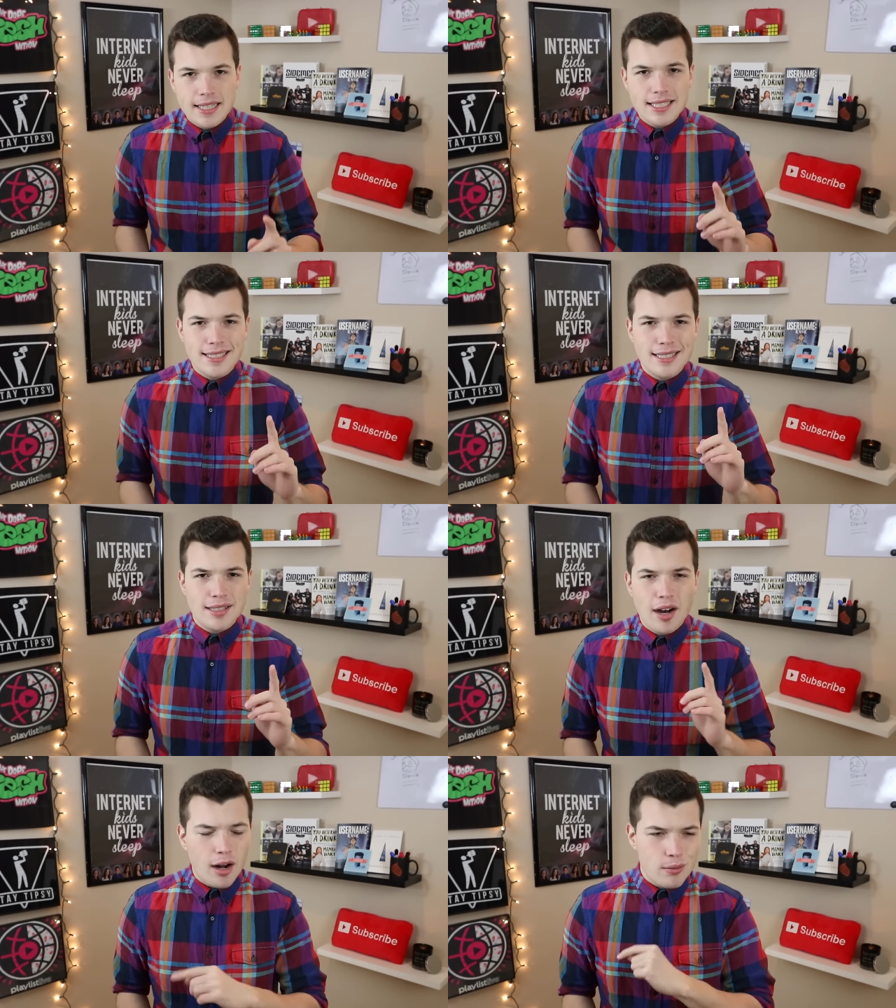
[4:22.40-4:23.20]
This
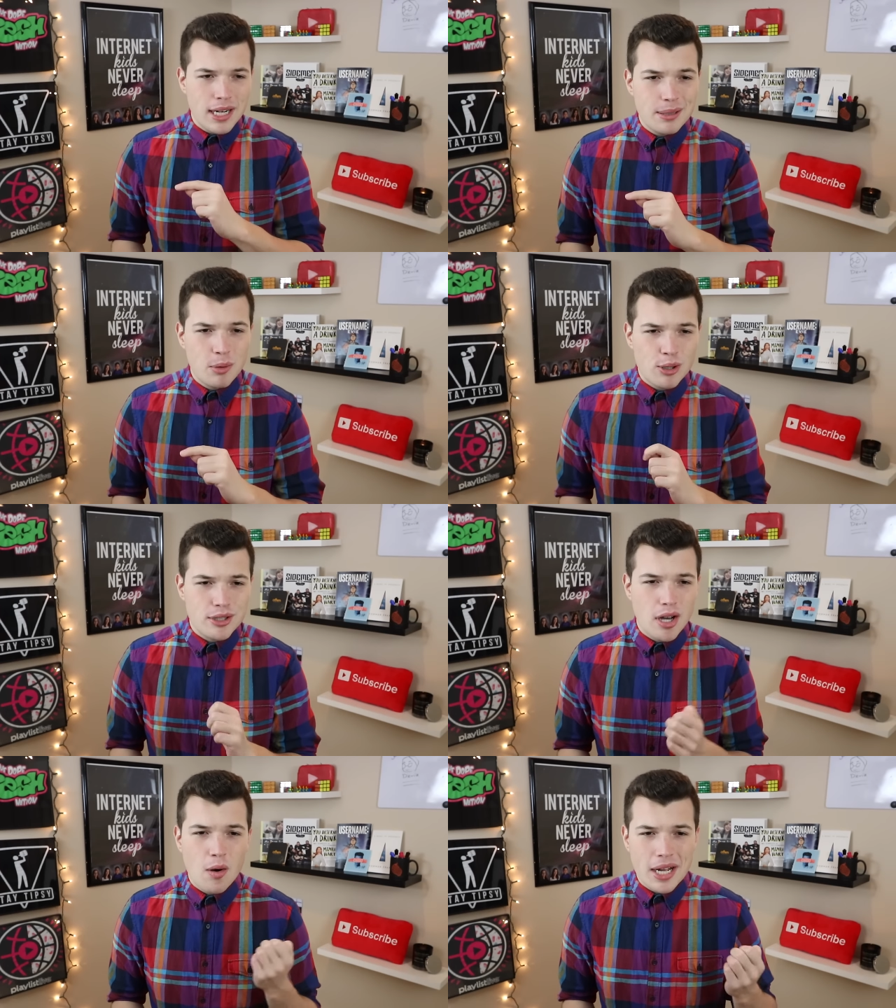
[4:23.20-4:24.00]
is already more
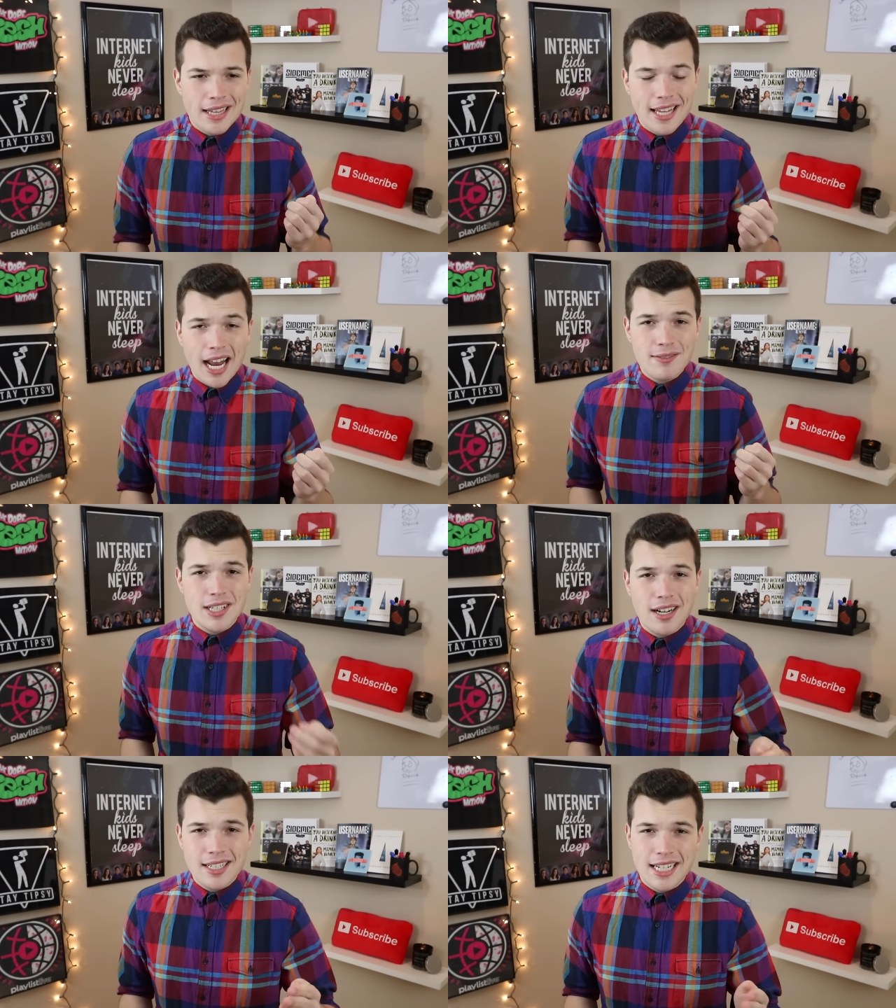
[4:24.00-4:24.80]
sewing than I've
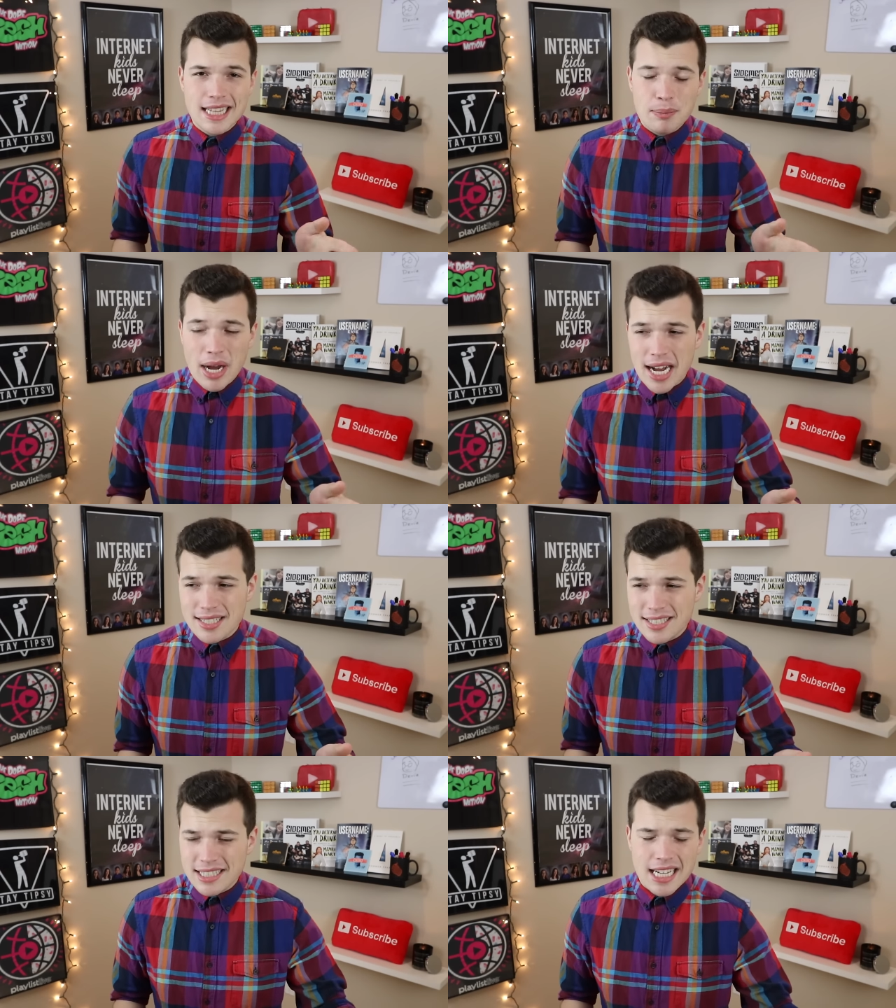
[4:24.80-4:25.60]
done in the
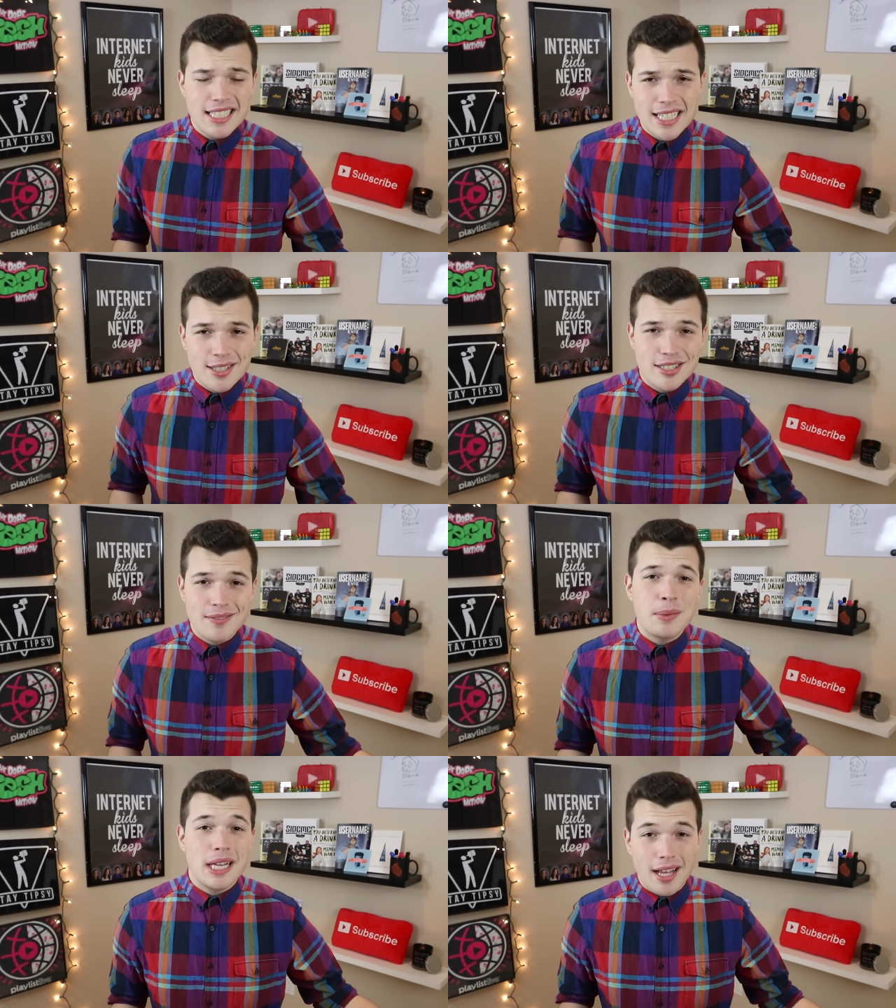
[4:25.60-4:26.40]
past 10 years
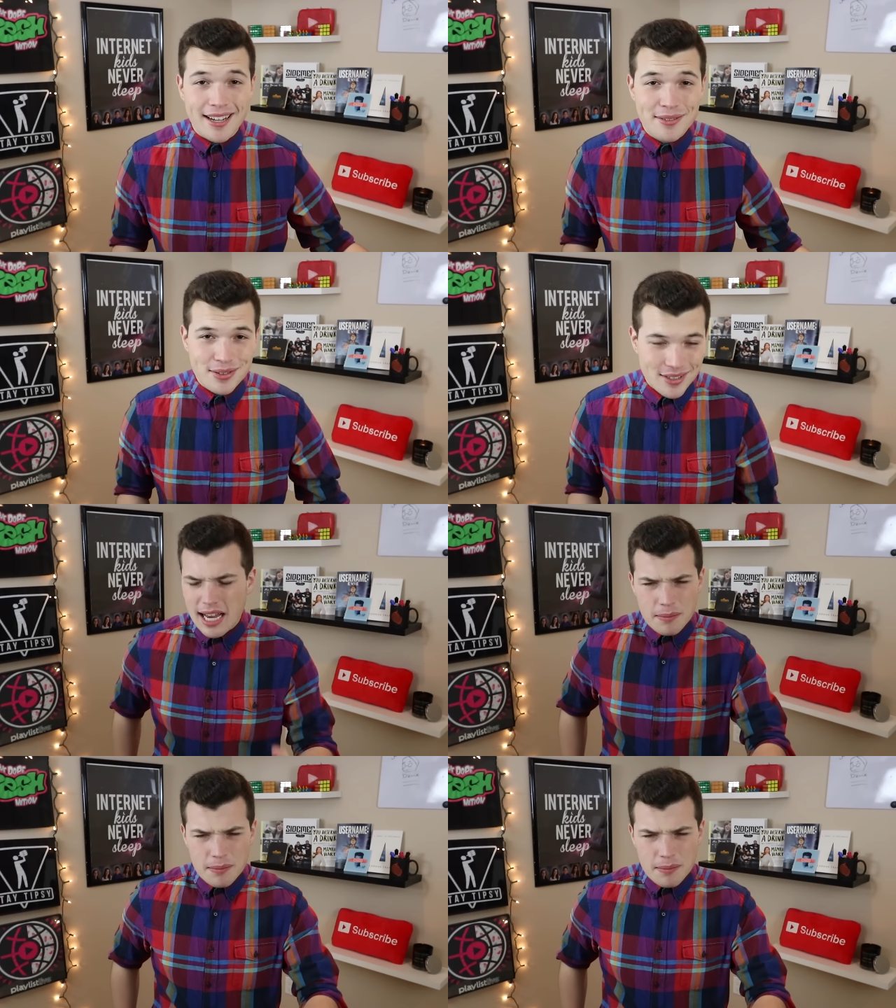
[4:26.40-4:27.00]
of my life.